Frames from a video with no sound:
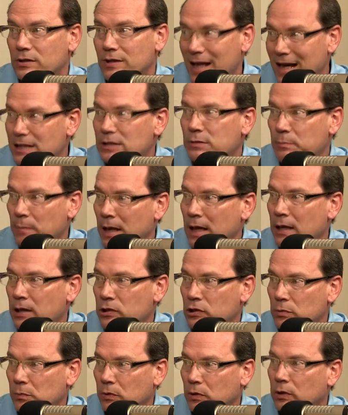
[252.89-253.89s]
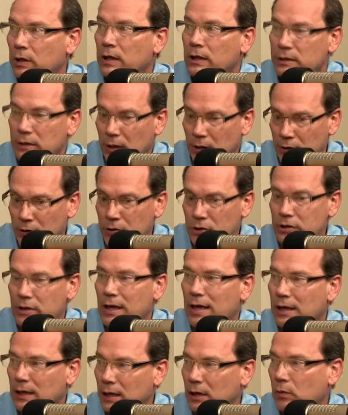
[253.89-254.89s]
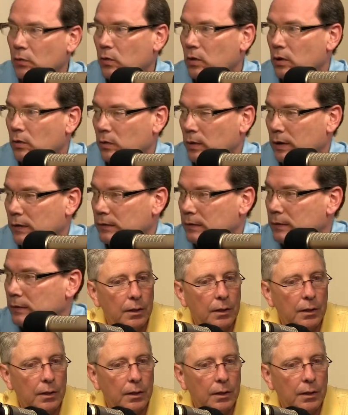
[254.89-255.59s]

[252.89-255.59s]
That's manageable to understand and to work with.